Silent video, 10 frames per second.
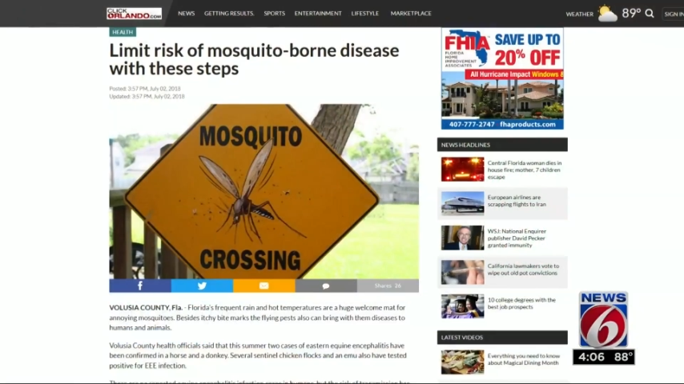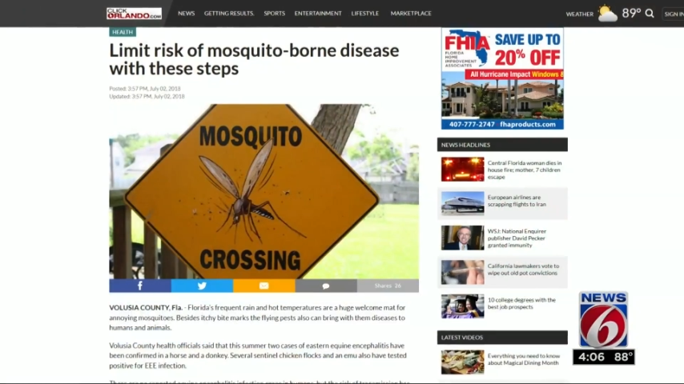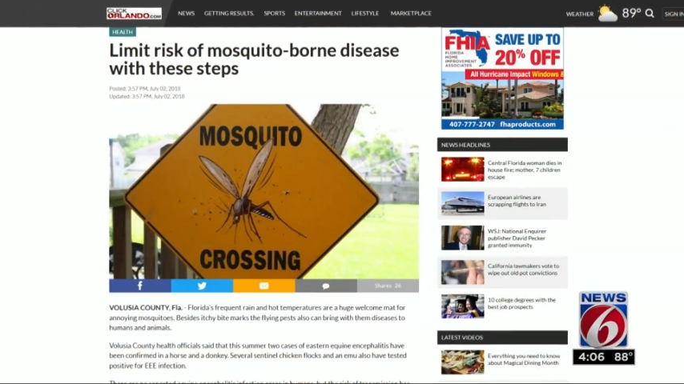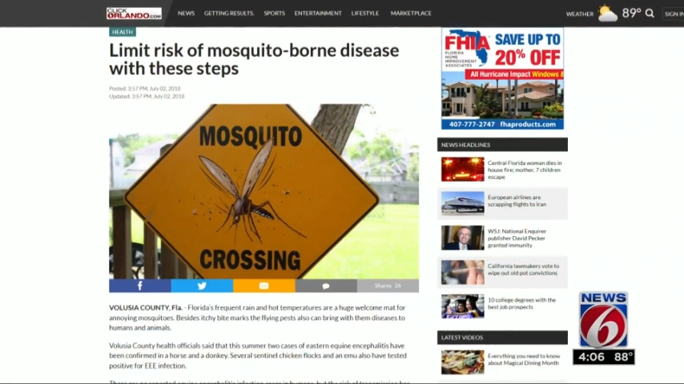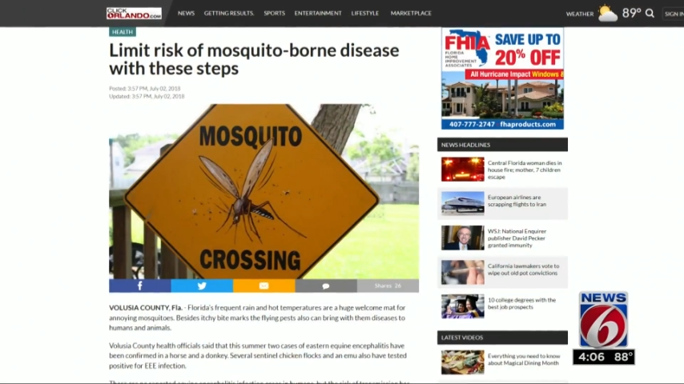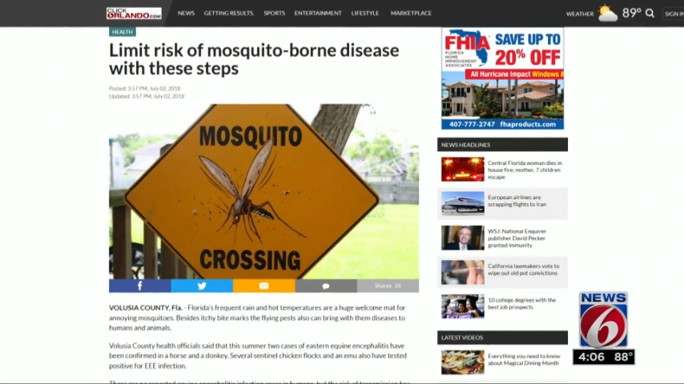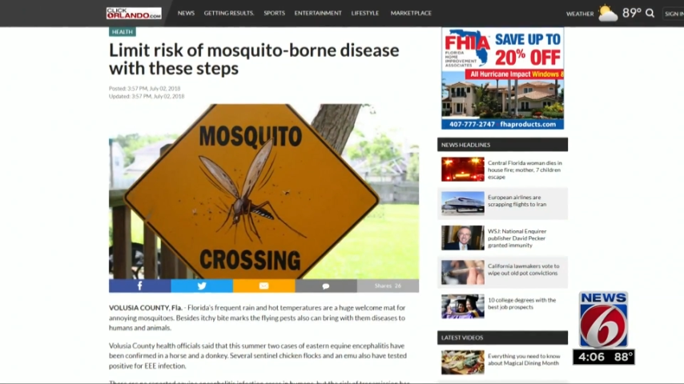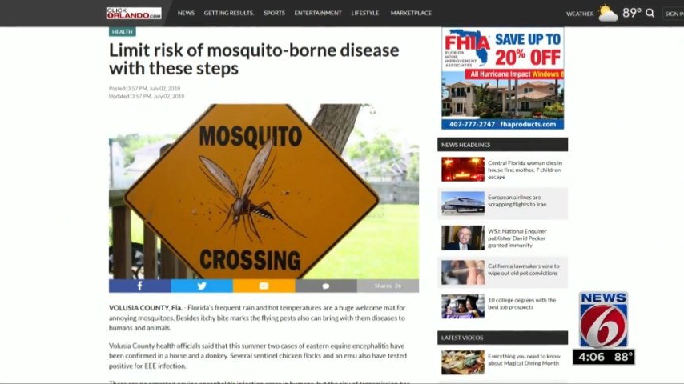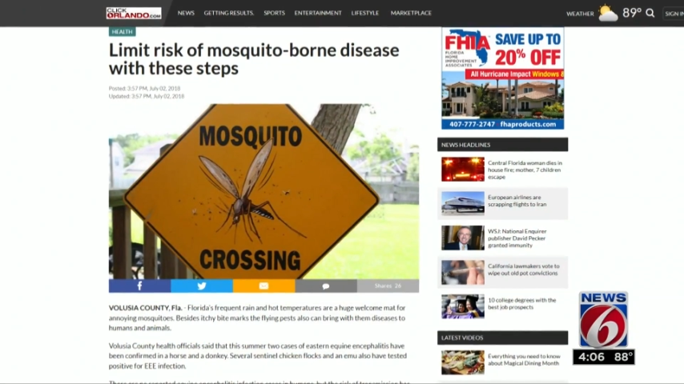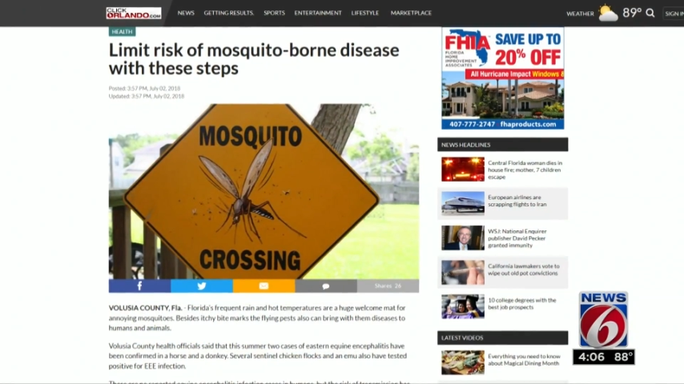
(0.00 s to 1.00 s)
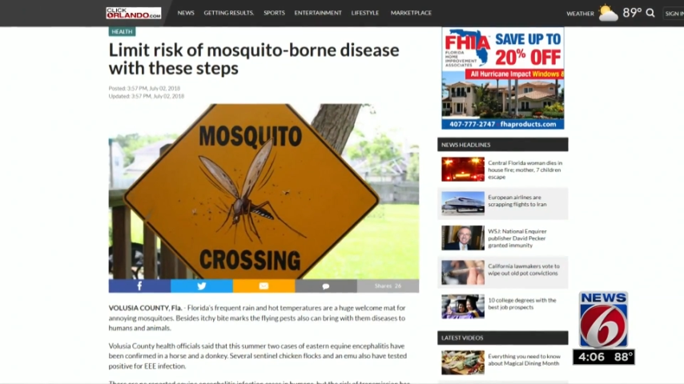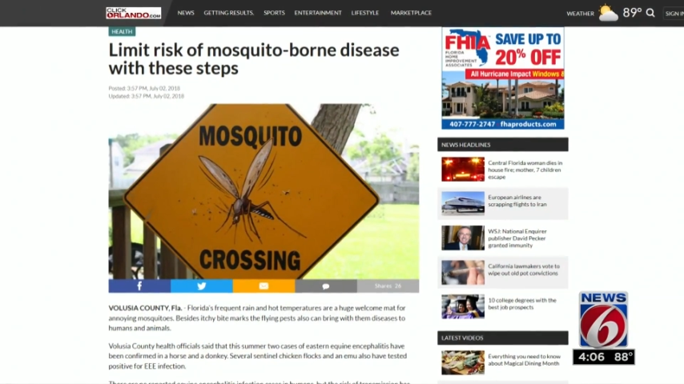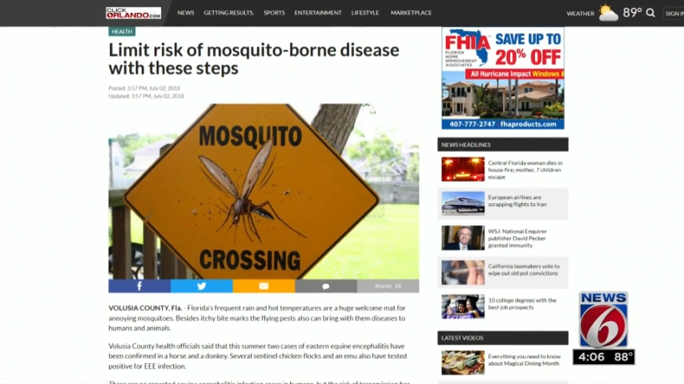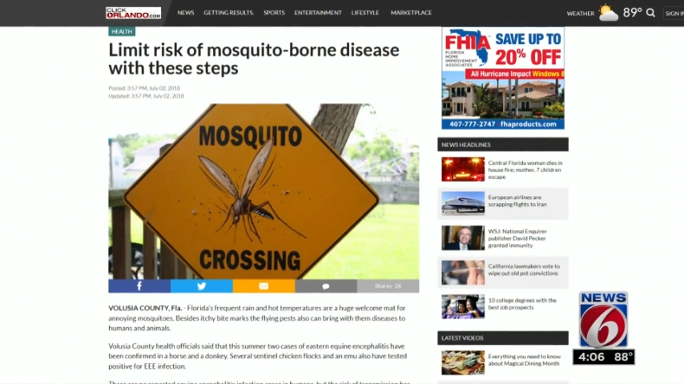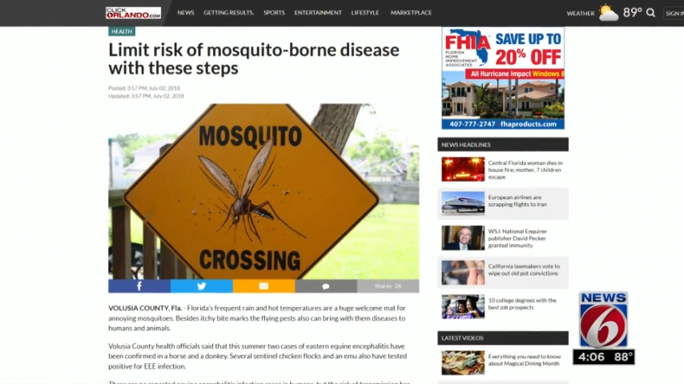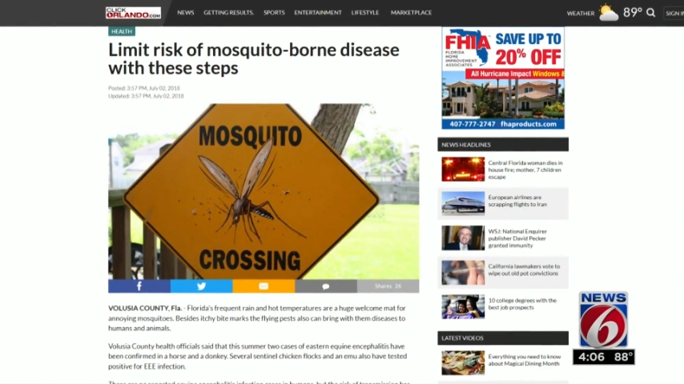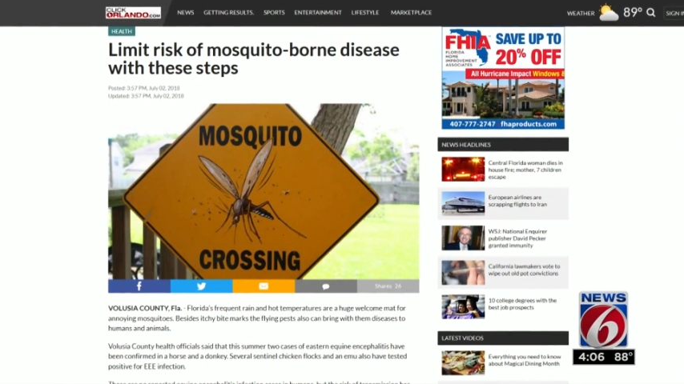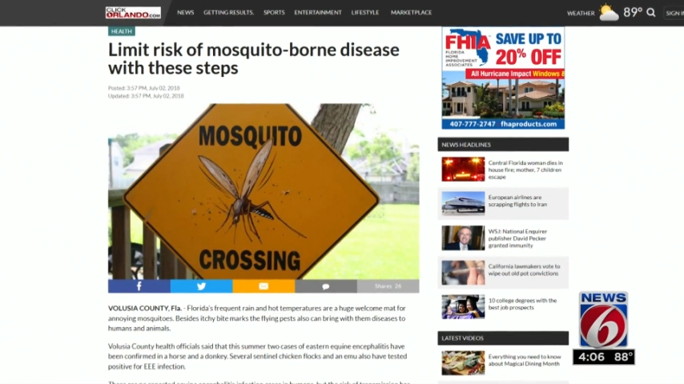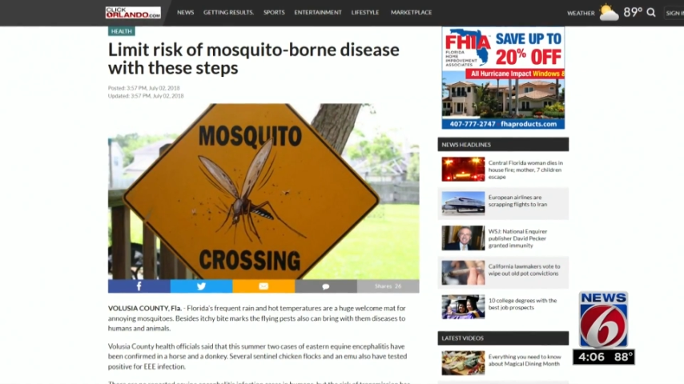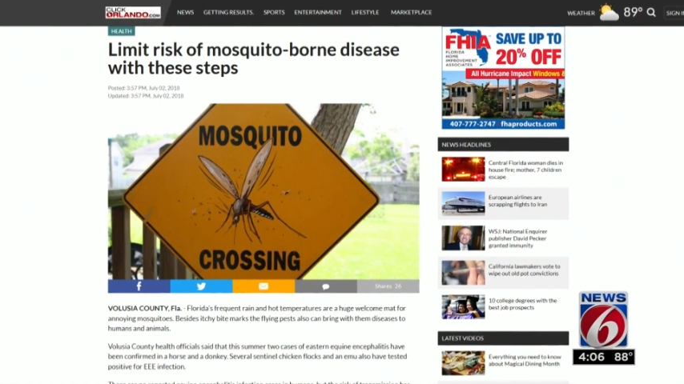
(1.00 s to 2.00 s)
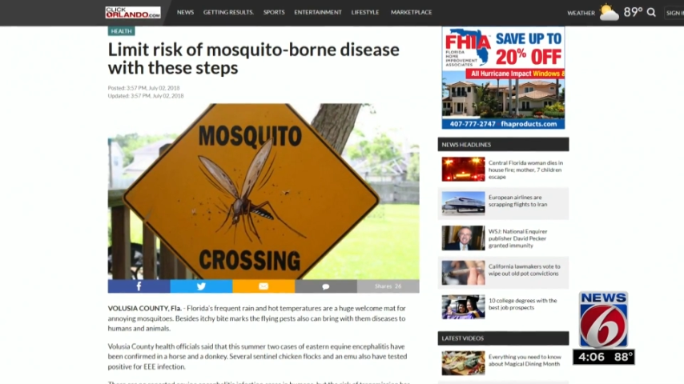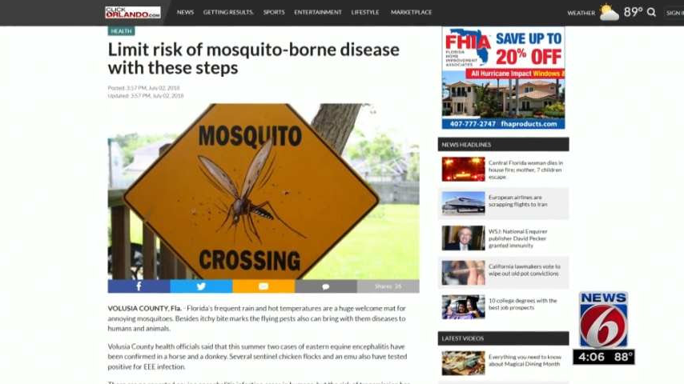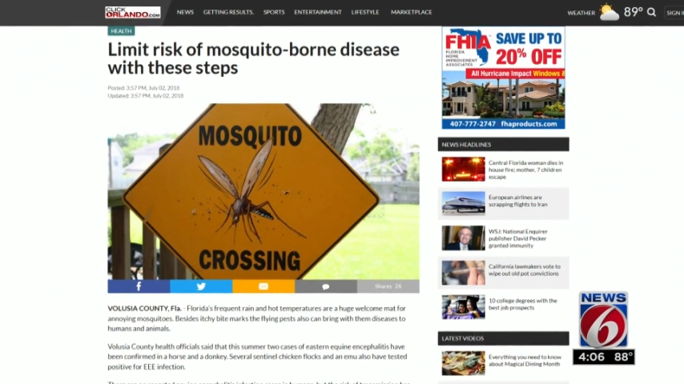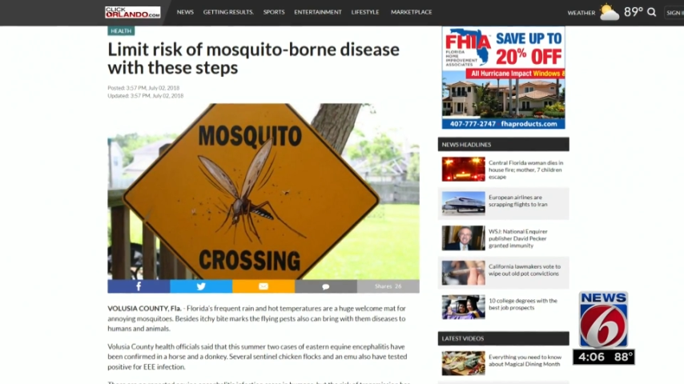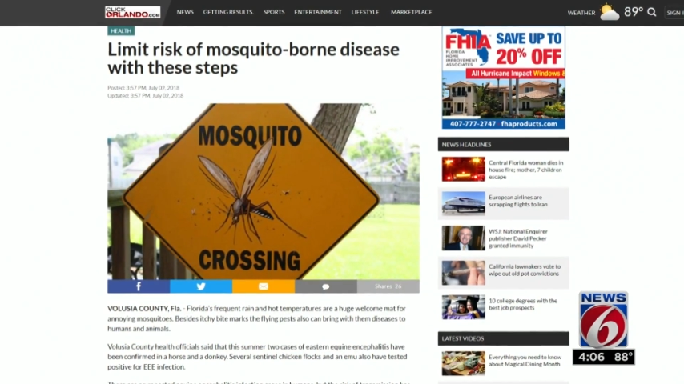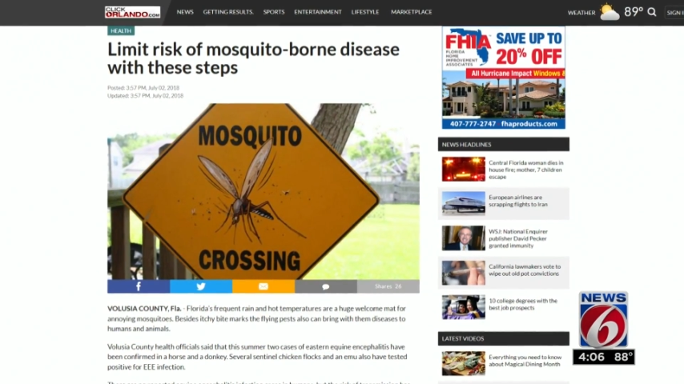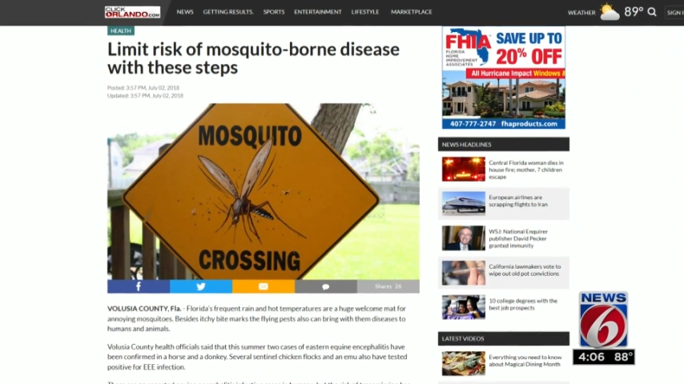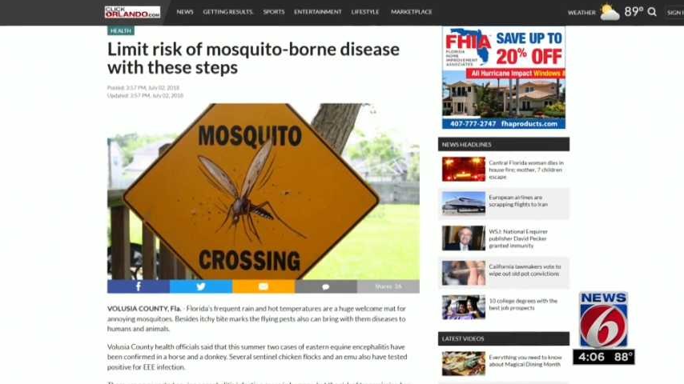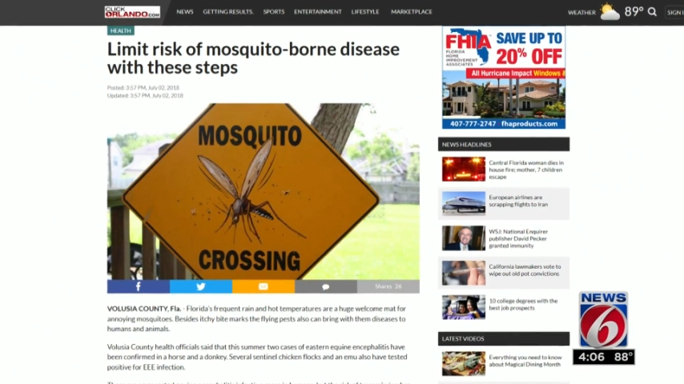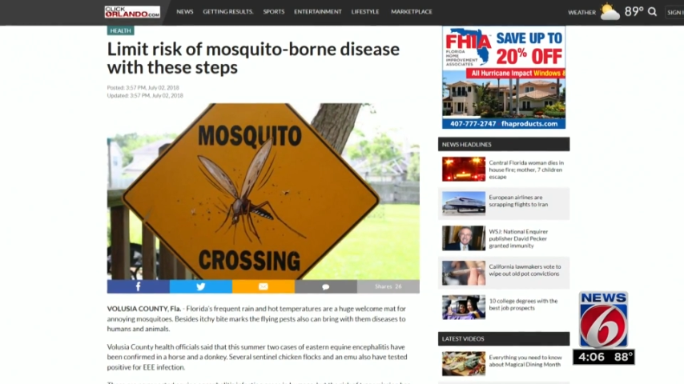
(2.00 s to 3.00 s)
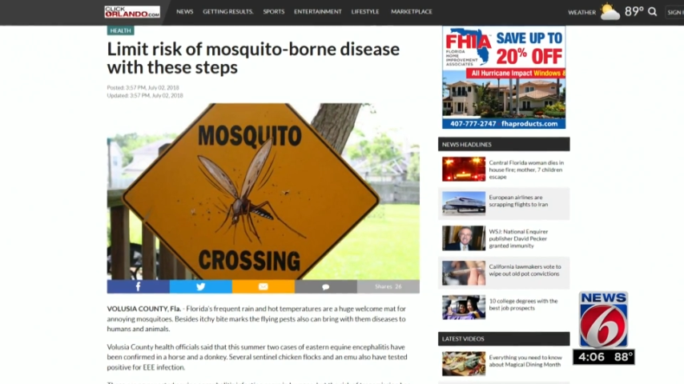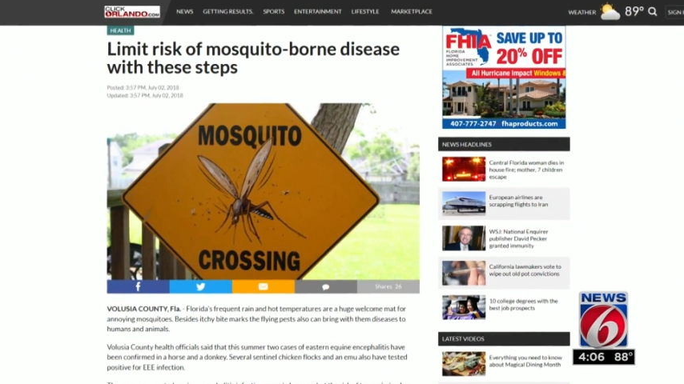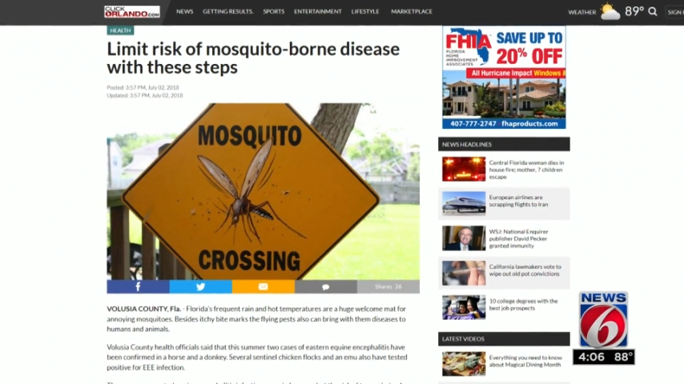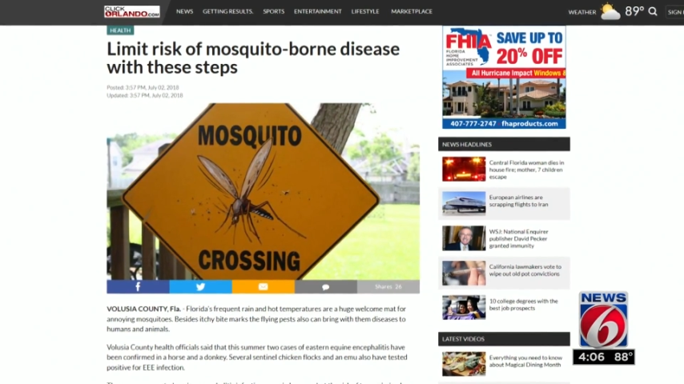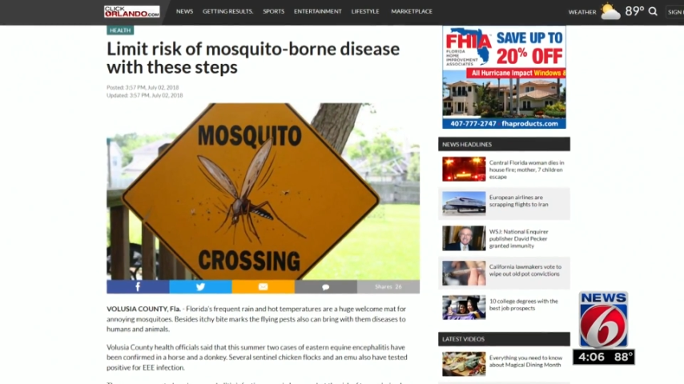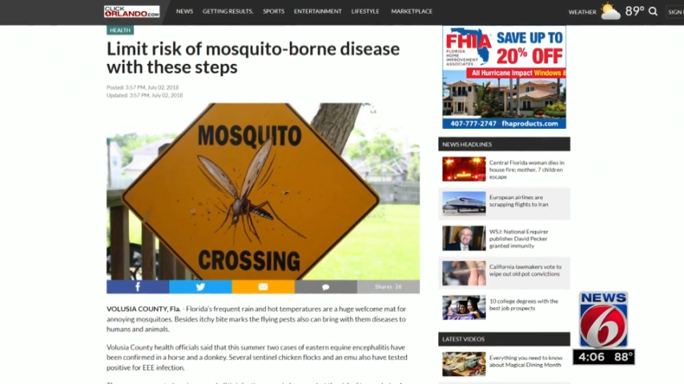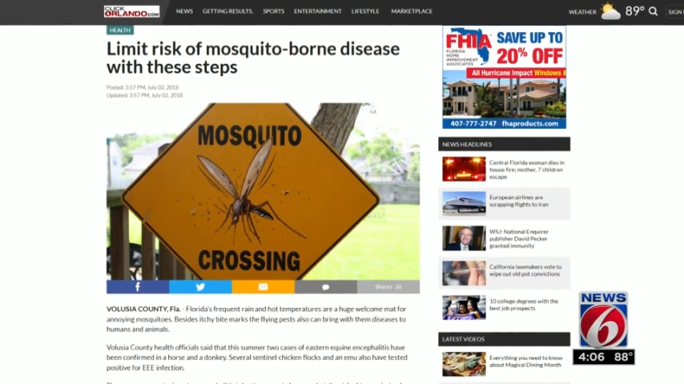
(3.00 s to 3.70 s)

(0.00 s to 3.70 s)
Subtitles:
(no speaker visible)